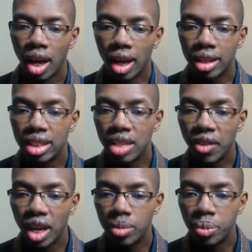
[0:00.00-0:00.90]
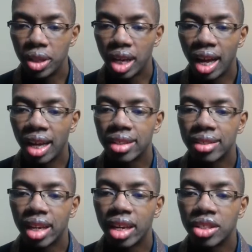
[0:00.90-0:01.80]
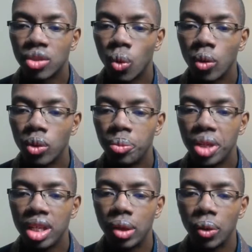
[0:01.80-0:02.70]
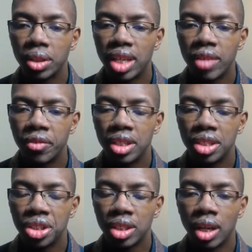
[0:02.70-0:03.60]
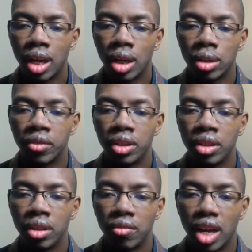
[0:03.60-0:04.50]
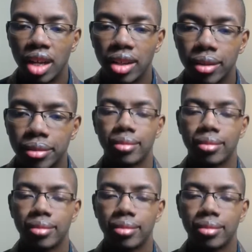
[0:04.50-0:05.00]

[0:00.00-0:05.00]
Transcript: Divad Buddha X says, what would be your definition of nirvana?